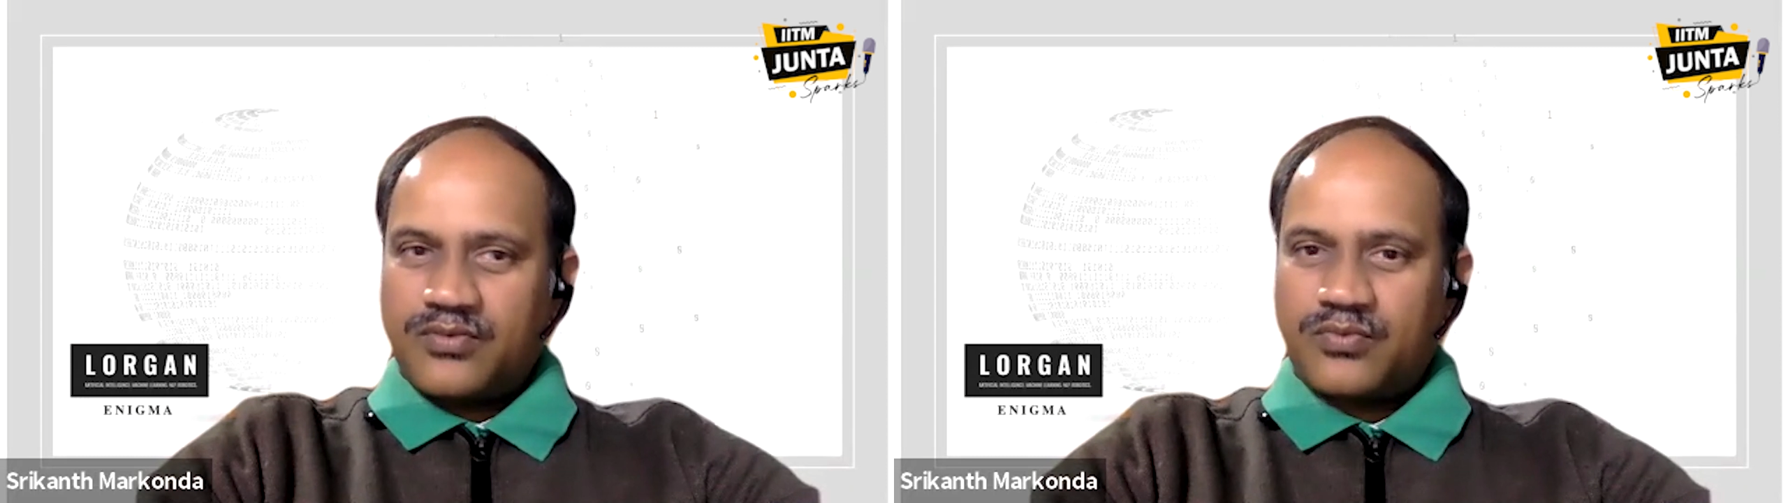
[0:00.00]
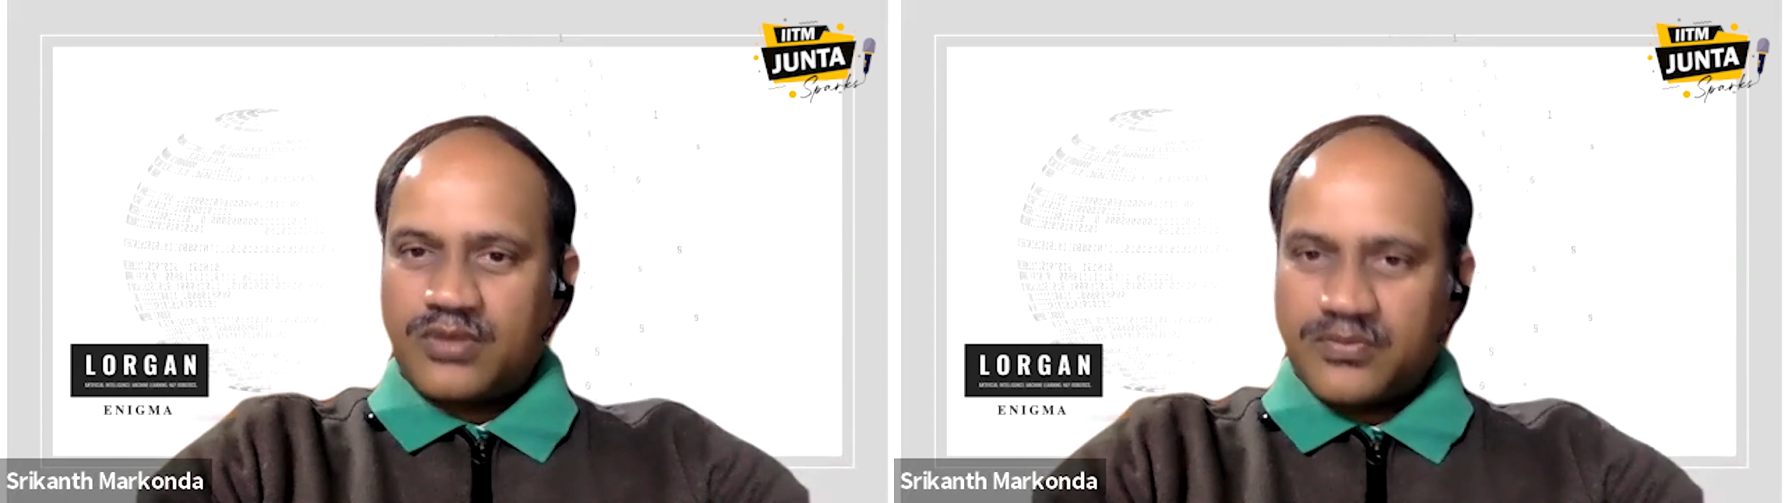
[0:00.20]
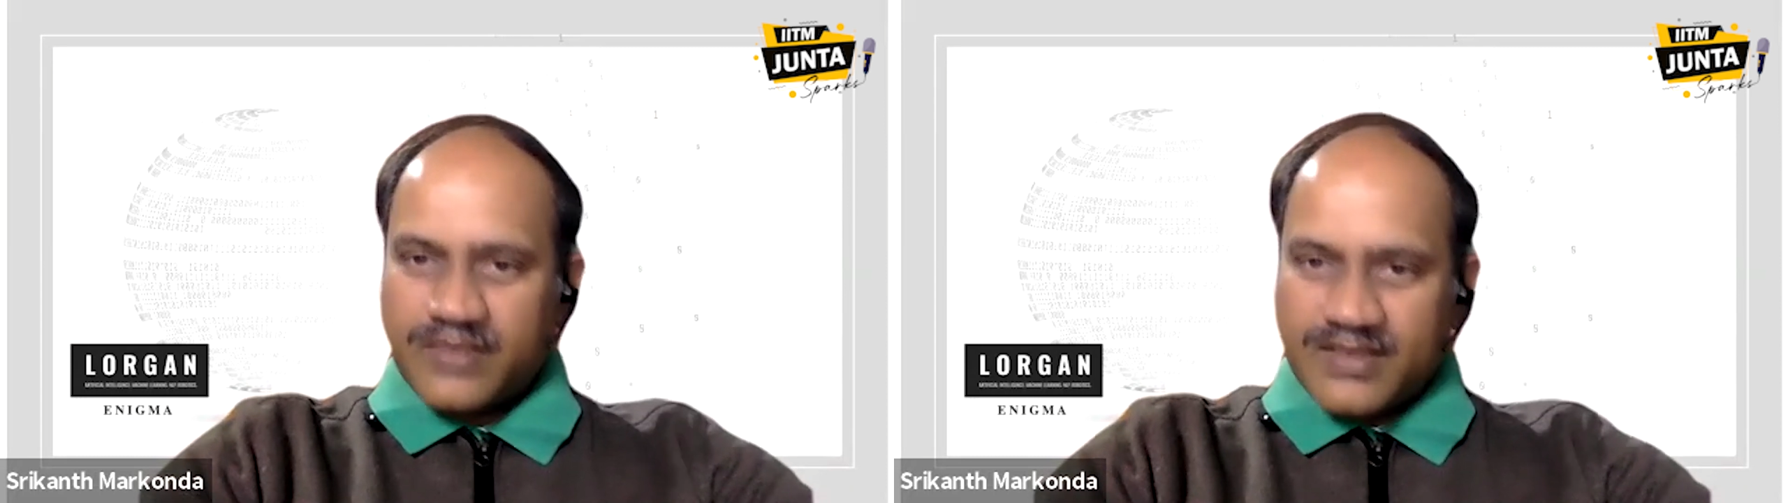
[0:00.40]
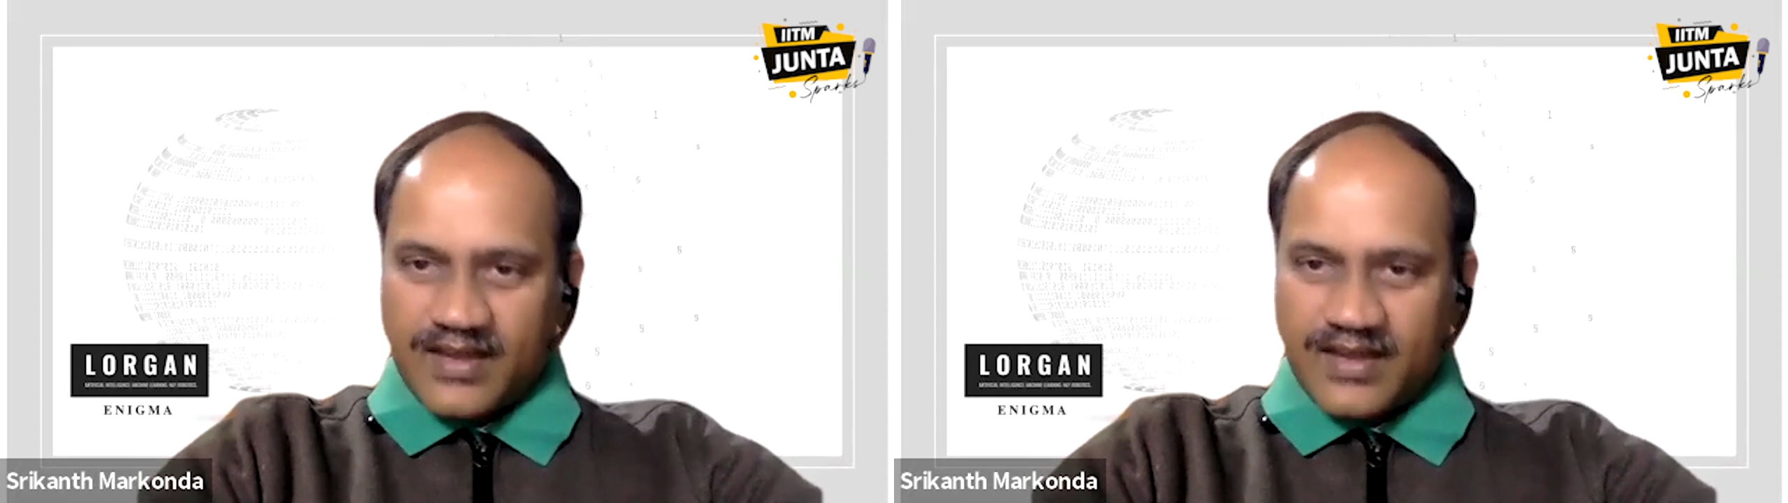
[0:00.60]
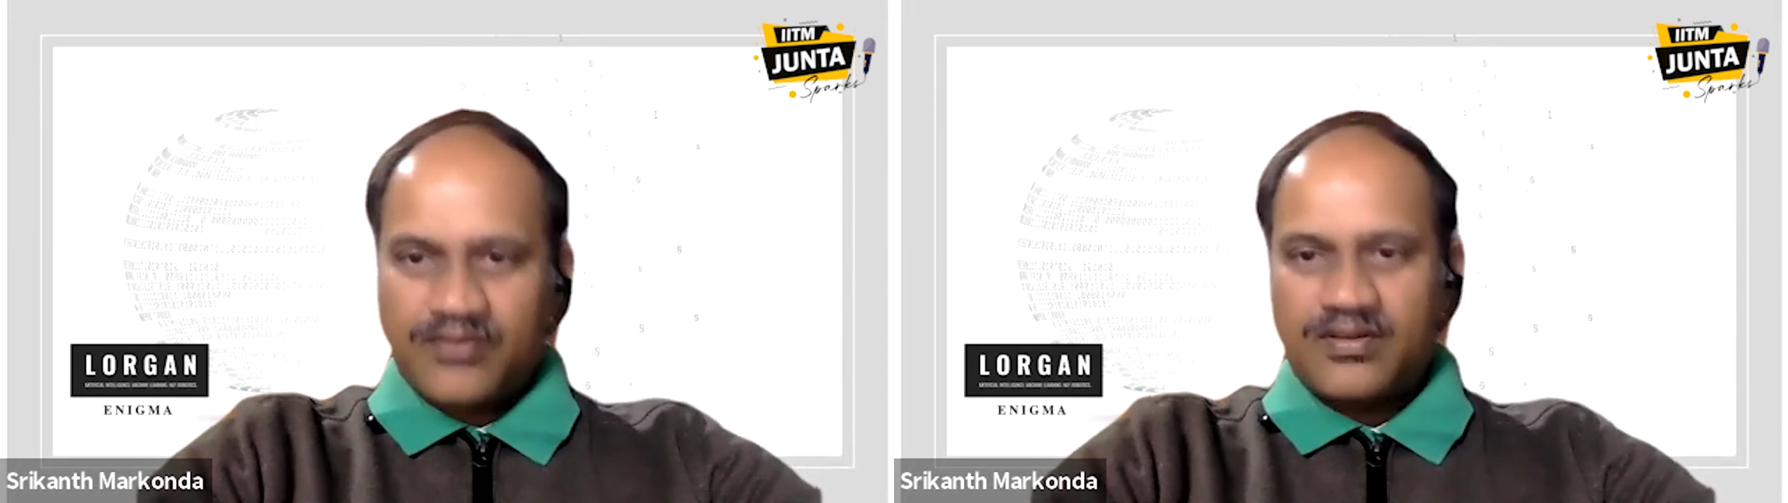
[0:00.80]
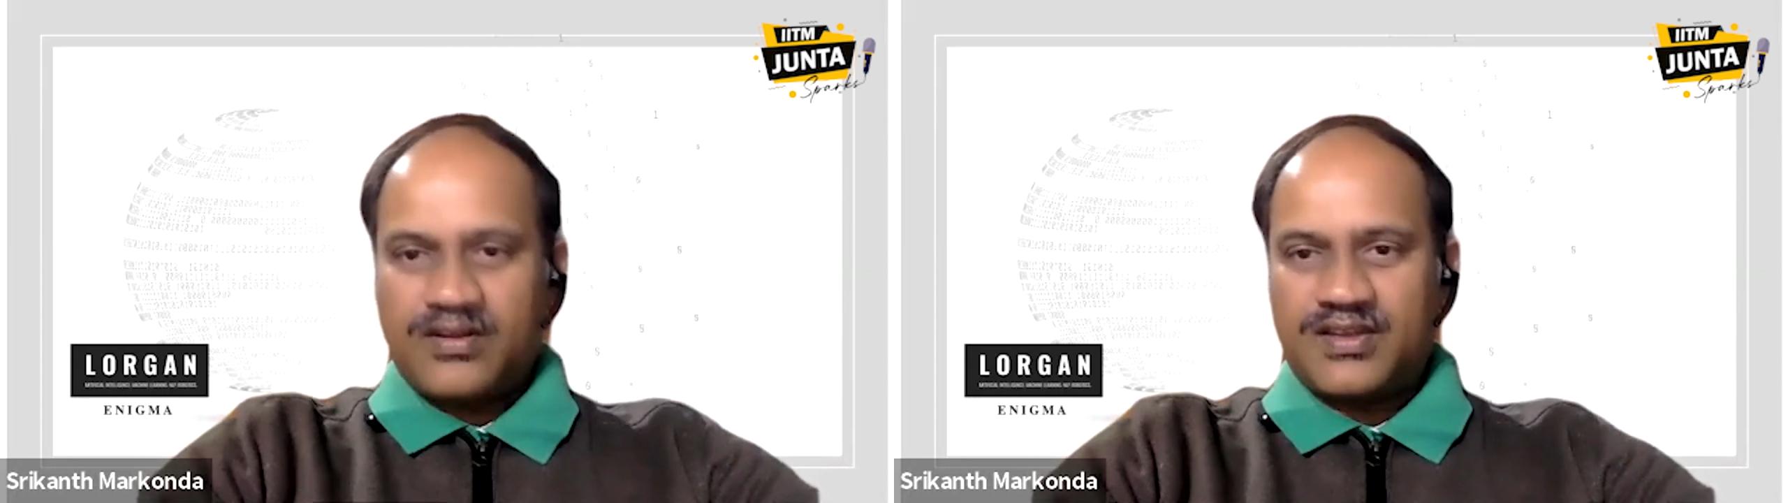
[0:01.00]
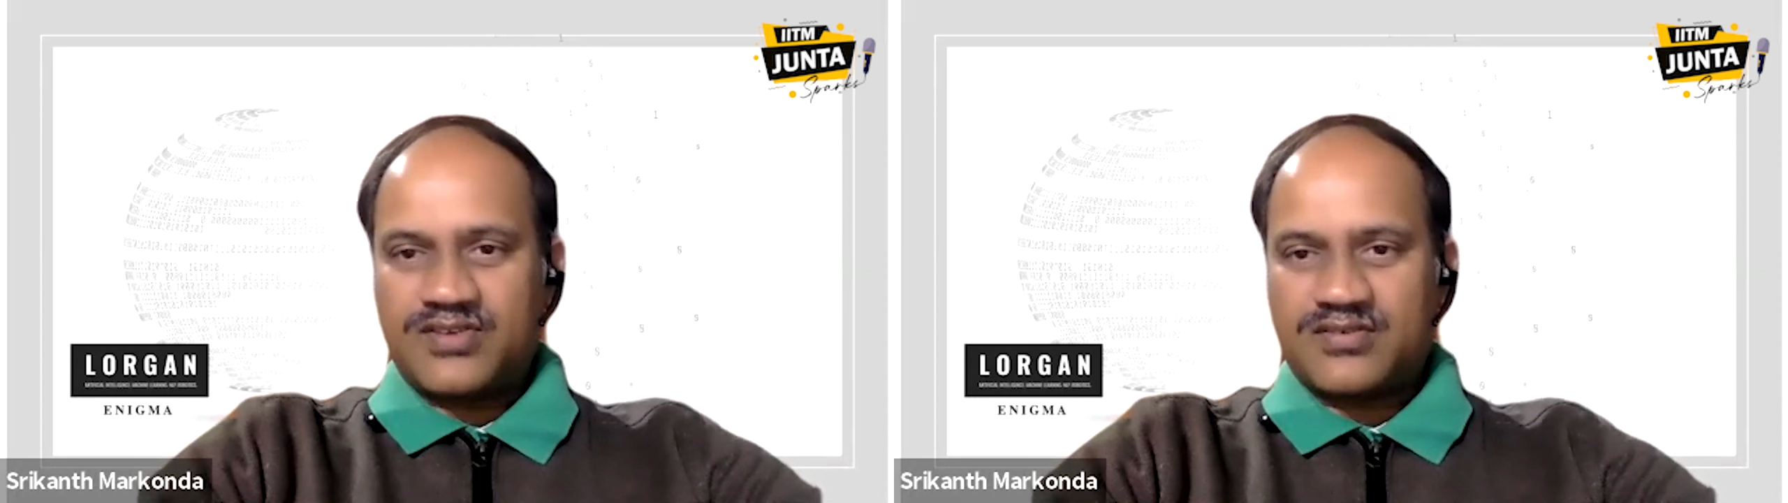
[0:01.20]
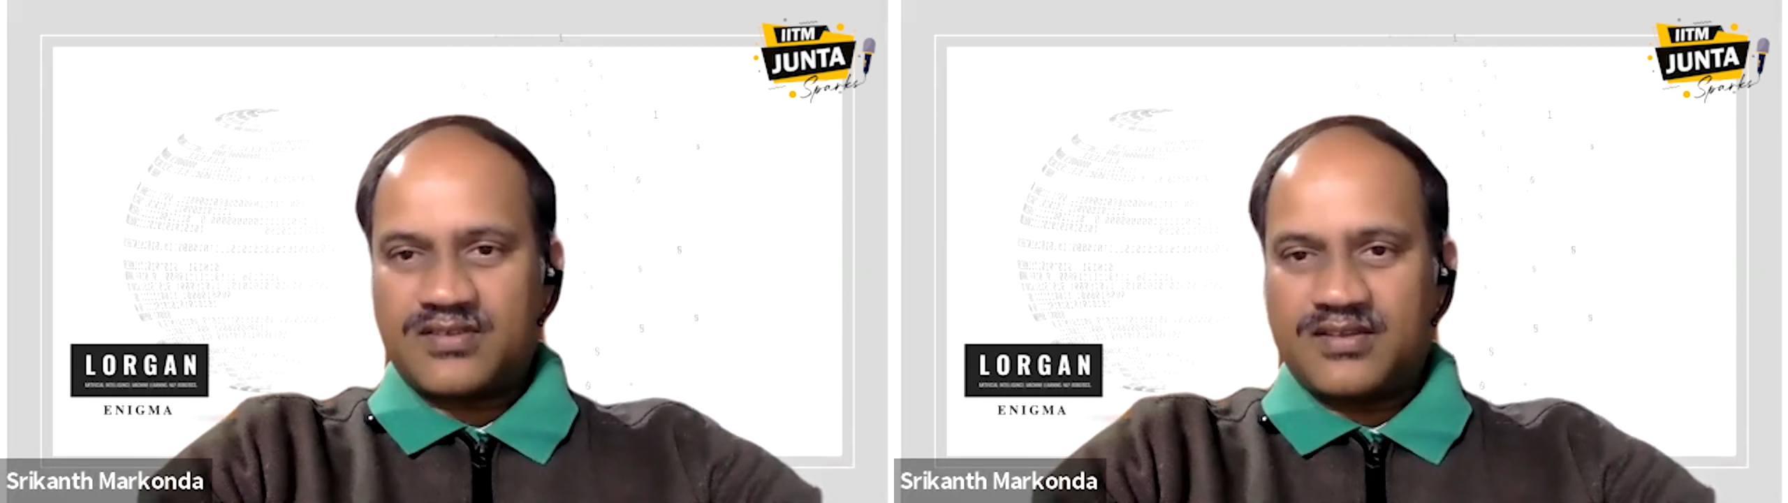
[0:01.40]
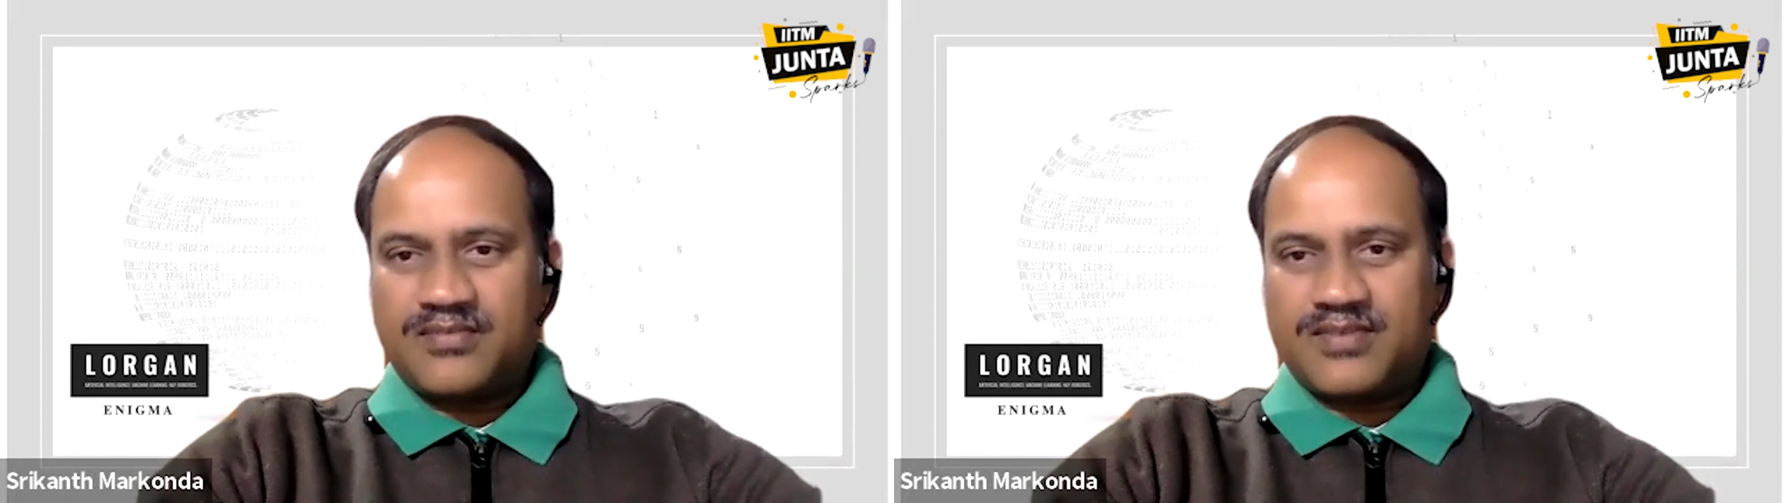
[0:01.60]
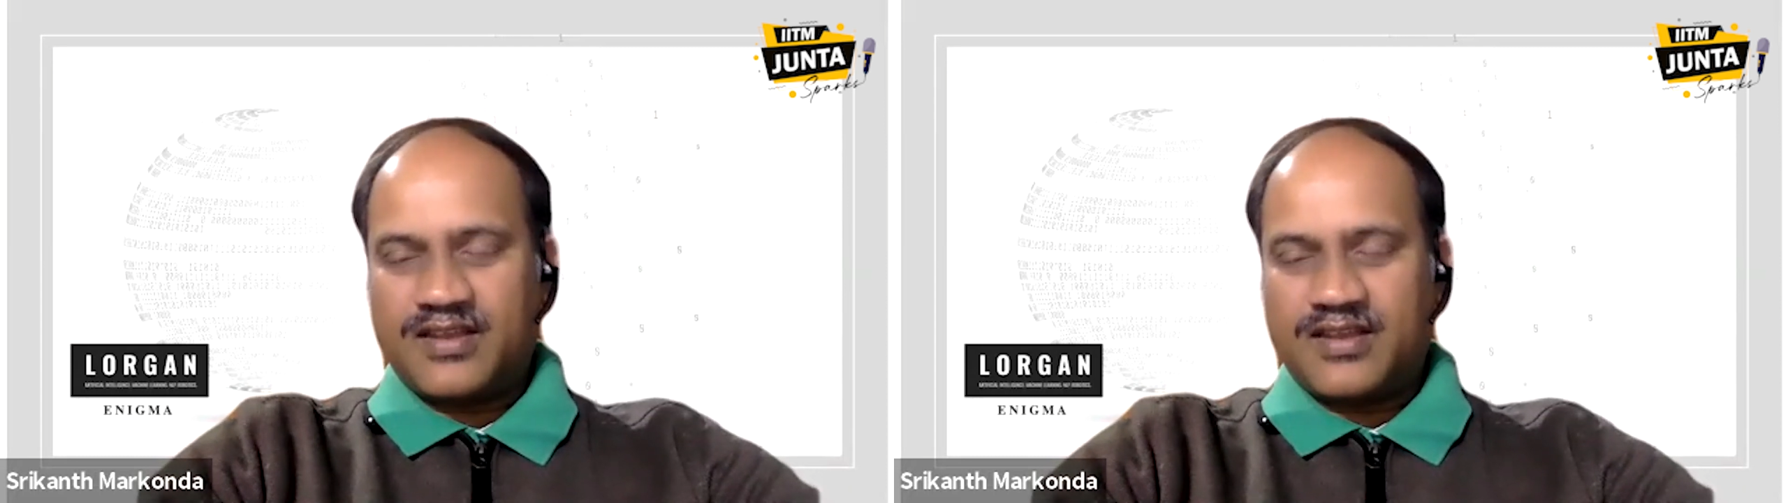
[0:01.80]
to work with telco industry,